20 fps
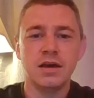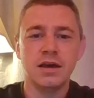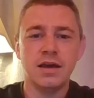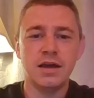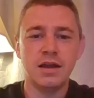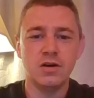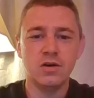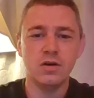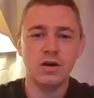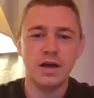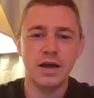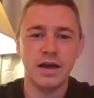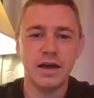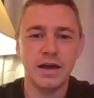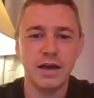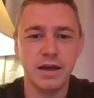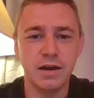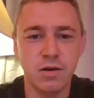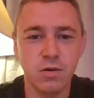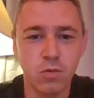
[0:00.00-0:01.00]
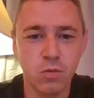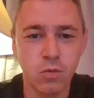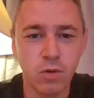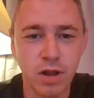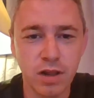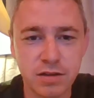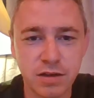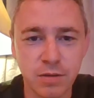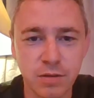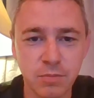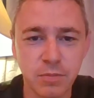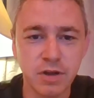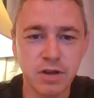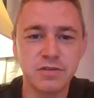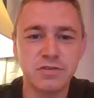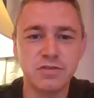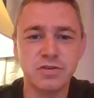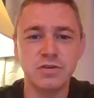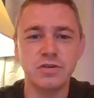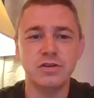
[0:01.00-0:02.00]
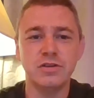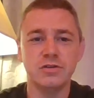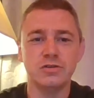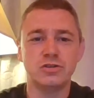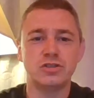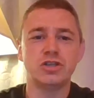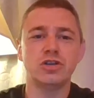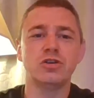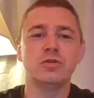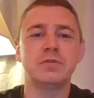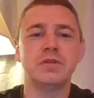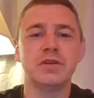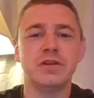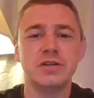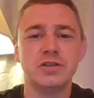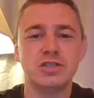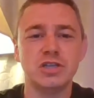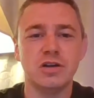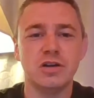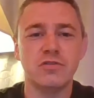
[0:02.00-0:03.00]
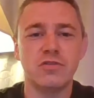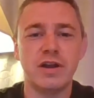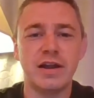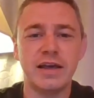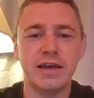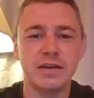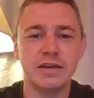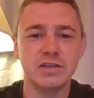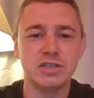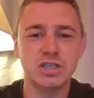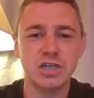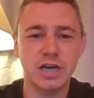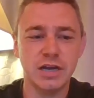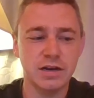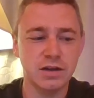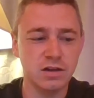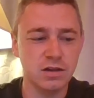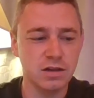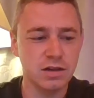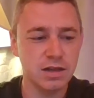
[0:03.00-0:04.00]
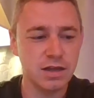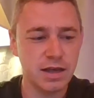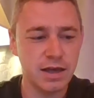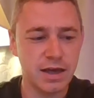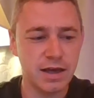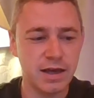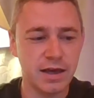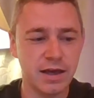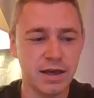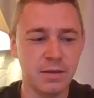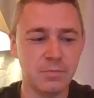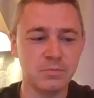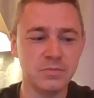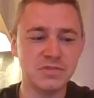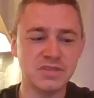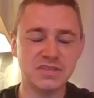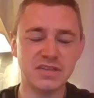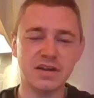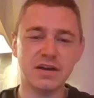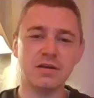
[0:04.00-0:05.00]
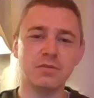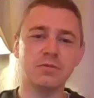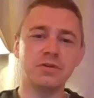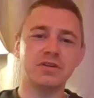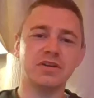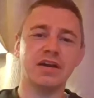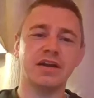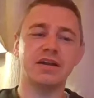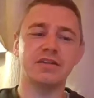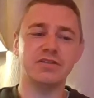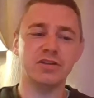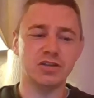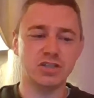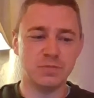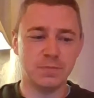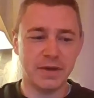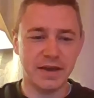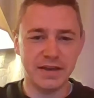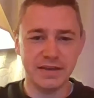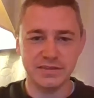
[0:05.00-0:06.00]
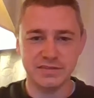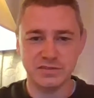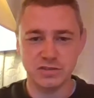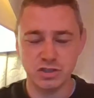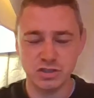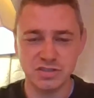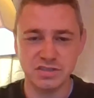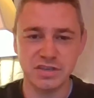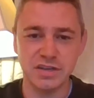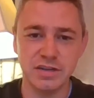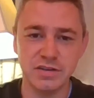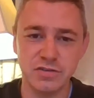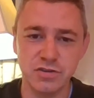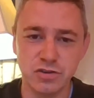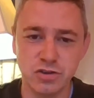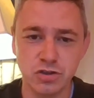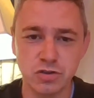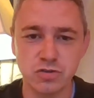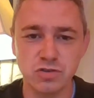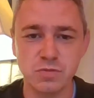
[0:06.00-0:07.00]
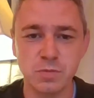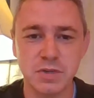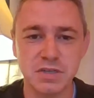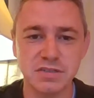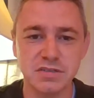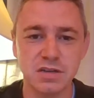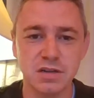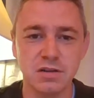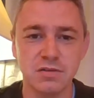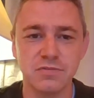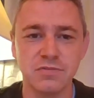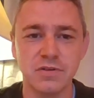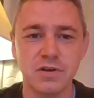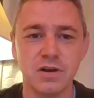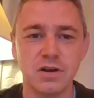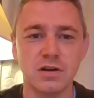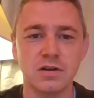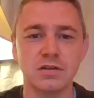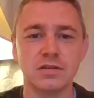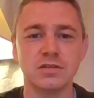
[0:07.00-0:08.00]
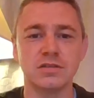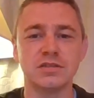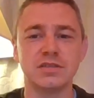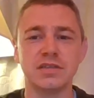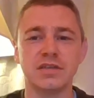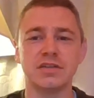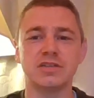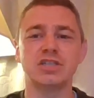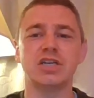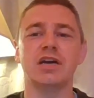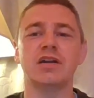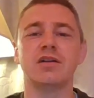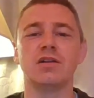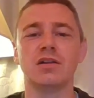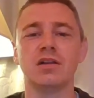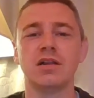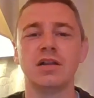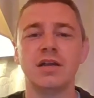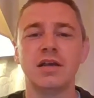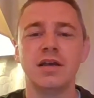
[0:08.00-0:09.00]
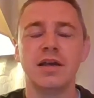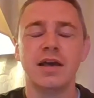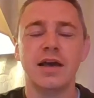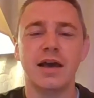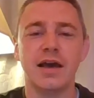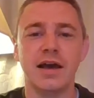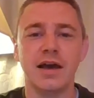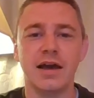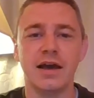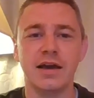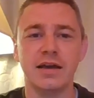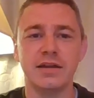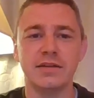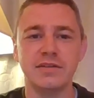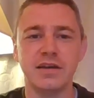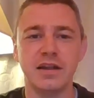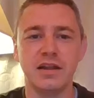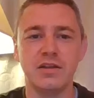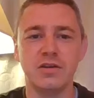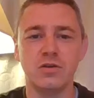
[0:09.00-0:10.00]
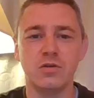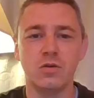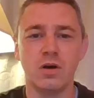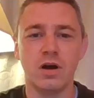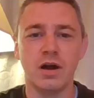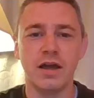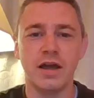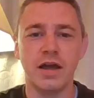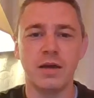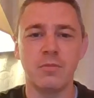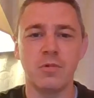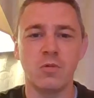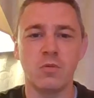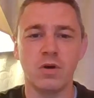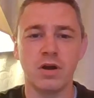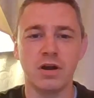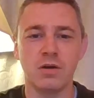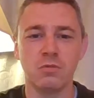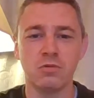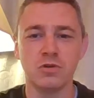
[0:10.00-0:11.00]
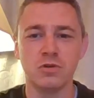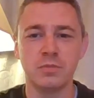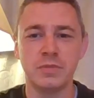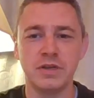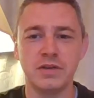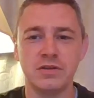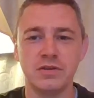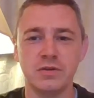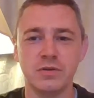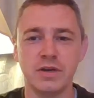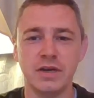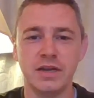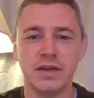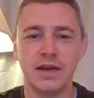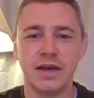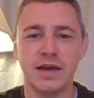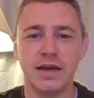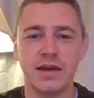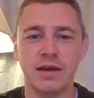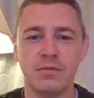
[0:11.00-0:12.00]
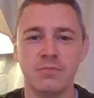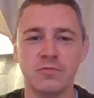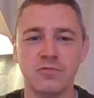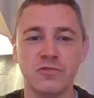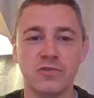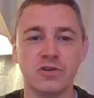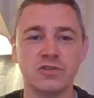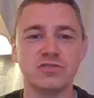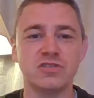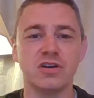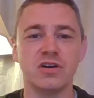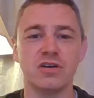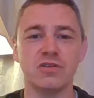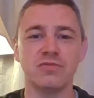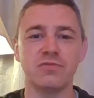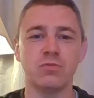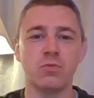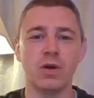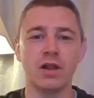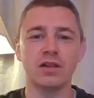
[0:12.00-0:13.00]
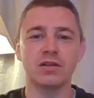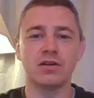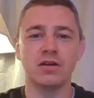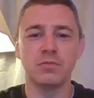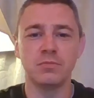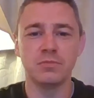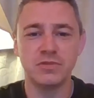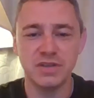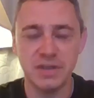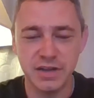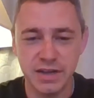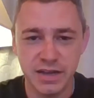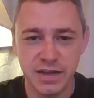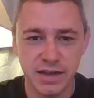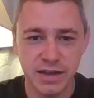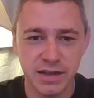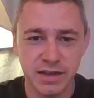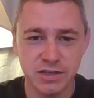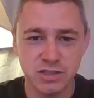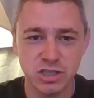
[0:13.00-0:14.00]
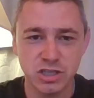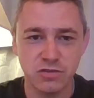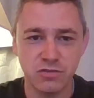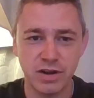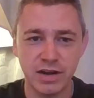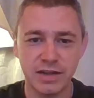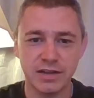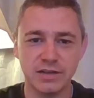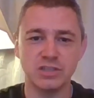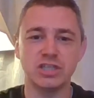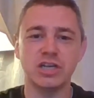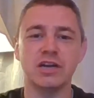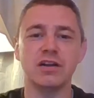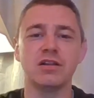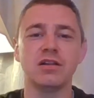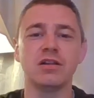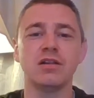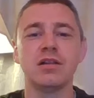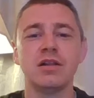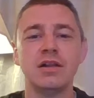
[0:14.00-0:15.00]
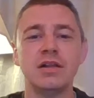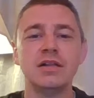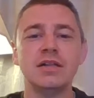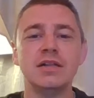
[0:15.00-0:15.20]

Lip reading: Hello and welcome to YouTube to the John Relihan channel. Said I would kind of touch base just to introduce myself onto the channel and tell you who I am and what I will be doing. First off, welcome to the John Relihan channel.